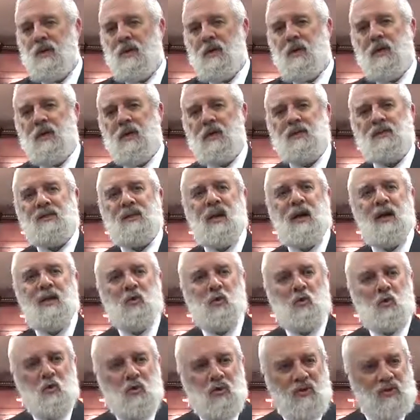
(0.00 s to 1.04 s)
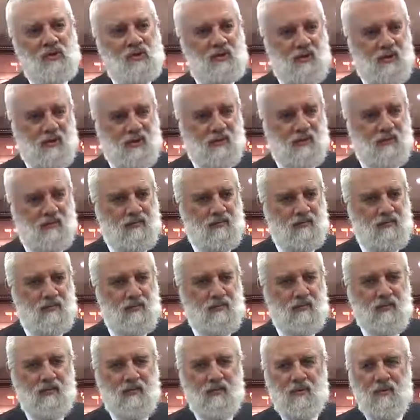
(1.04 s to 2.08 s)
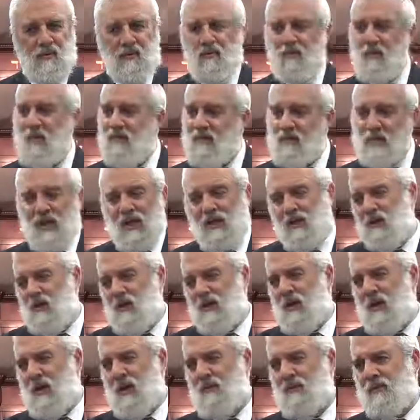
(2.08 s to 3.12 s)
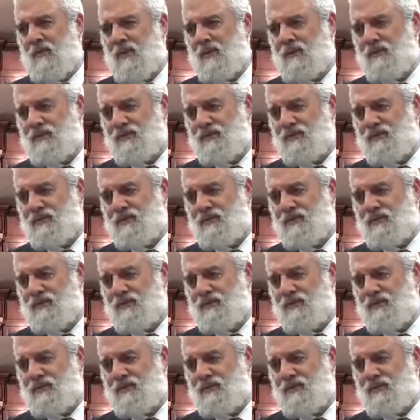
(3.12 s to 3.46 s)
He is altruistic. If you have a chance, look it up.